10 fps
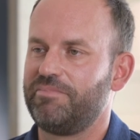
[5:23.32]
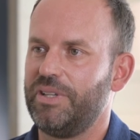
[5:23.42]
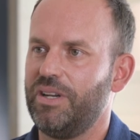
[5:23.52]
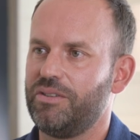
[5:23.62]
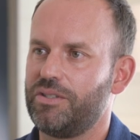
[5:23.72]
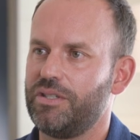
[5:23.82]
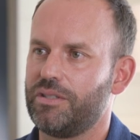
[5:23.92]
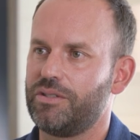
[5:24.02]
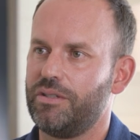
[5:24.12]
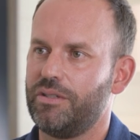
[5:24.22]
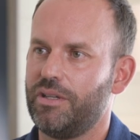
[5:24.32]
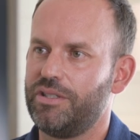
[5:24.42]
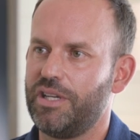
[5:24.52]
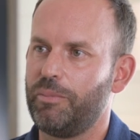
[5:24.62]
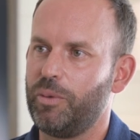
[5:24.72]
You know, she's a
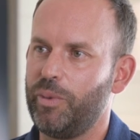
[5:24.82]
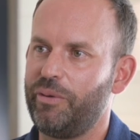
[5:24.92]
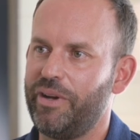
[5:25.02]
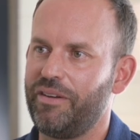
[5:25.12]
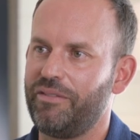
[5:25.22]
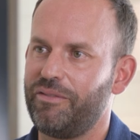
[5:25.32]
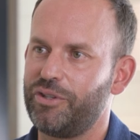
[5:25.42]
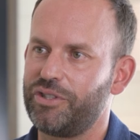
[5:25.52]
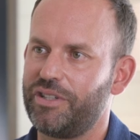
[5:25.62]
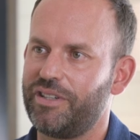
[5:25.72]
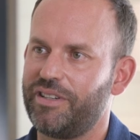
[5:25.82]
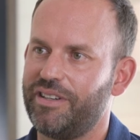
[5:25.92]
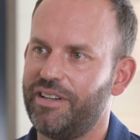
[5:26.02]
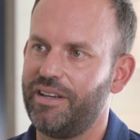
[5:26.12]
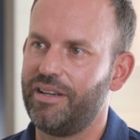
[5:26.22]
gem to be around for sure,
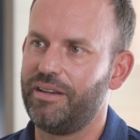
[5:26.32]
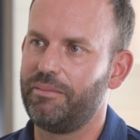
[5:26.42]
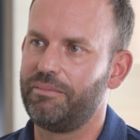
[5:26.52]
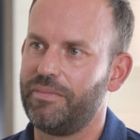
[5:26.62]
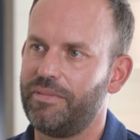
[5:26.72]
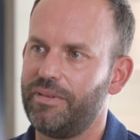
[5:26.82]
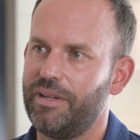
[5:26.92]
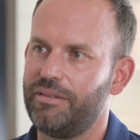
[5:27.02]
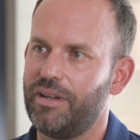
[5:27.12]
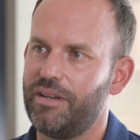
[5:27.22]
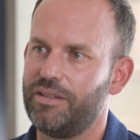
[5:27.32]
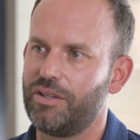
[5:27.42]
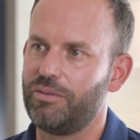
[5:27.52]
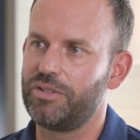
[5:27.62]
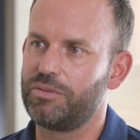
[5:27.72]
and is
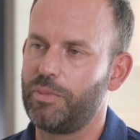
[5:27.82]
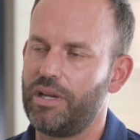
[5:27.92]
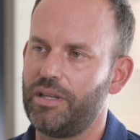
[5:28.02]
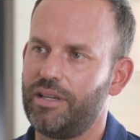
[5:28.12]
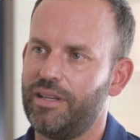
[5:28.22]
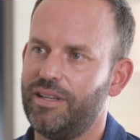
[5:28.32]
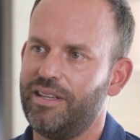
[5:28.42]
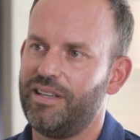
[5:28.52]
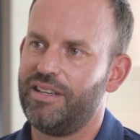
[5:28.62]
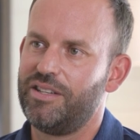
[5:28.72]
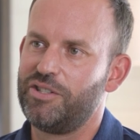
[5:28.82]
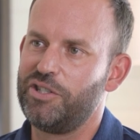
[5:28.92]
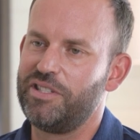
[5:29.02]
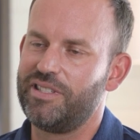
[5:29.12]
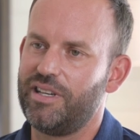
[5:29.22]
always smiling.
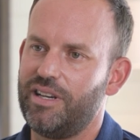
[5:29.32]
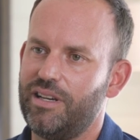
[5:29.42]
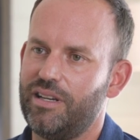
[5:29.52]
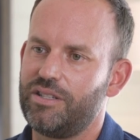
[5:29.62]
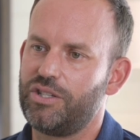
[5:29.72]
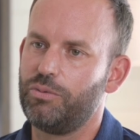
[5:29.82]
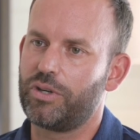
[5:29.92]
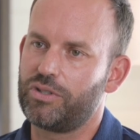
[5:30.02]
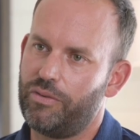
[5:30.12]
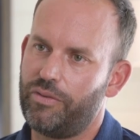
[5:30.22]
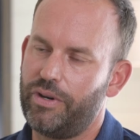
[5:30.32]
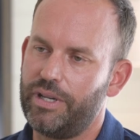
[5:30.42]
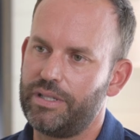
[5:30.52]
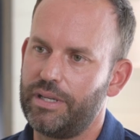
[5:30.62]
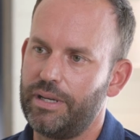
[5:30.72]
She works over
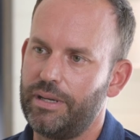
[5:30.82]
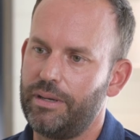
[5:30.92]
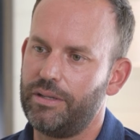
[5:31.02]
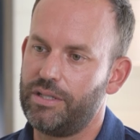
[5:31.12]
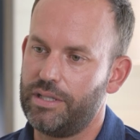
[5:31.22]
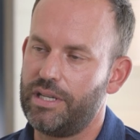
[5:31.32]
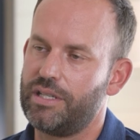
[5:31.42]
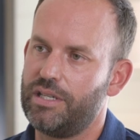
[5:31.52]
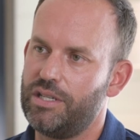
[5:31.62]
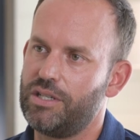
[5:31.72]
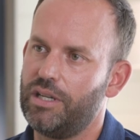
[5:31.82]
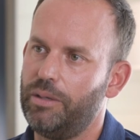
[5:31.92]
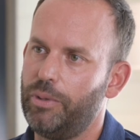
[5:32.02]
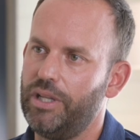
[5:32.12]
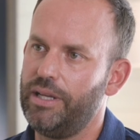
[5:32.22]
at, she's an esthetician in
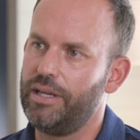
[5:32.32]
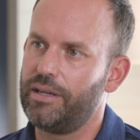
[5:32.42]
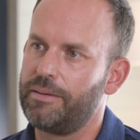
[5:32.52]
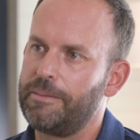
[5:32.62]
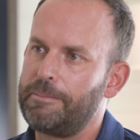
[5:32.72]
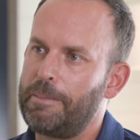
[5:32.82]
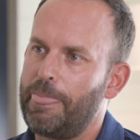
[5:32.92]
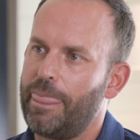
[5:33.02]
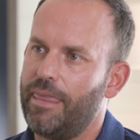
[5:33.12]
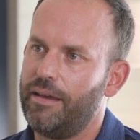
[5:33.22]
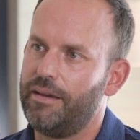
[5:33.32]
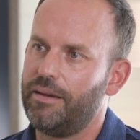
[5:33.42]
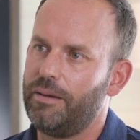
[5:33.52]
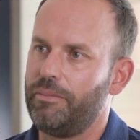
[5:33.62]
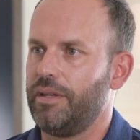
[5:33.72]
Liberty Lake,
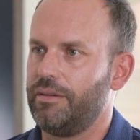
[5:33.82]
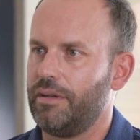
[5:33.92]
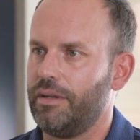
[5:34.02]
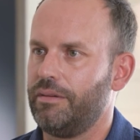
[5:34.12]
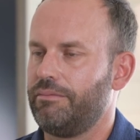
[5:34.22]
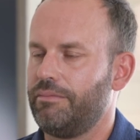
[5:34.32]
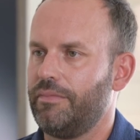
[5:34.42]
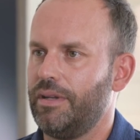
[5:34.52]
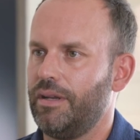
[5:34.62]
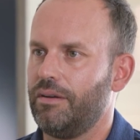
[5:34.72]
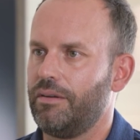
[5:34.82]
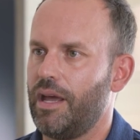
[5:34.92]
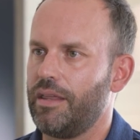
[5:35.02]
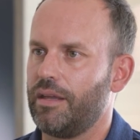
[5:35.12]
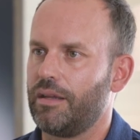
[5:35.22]
and you know, and
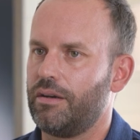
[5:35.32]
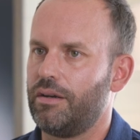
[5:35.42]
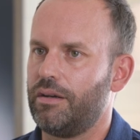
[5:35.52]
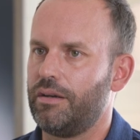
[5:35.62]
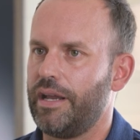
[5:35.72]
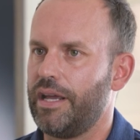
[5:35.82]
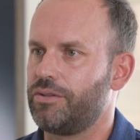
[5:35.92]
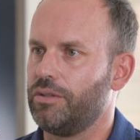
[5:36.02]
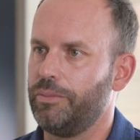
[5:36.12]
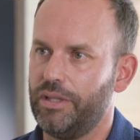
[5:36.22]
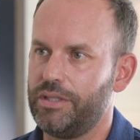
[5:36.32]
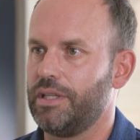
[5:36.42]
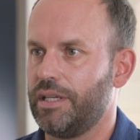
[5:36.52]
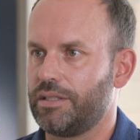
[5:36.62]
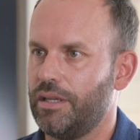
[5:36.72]
I think her natural ability,
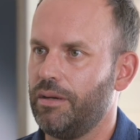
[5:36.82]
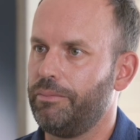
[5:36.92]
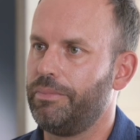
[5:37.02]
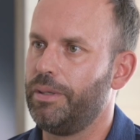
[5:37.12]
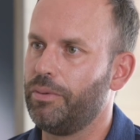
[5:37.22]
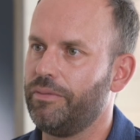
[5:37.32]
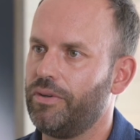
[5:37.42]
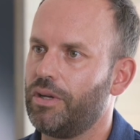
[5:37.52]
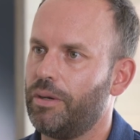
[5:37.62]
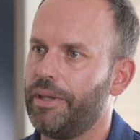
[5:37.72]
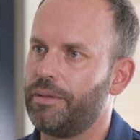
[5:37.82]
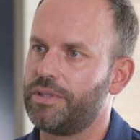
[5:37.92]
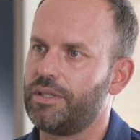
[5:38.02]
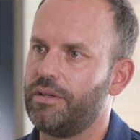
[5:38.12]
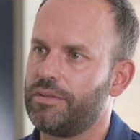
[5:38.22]
she likes to help people feel good about
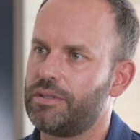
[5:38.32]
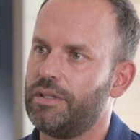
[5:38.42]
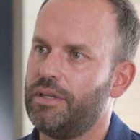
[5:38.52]
themselves.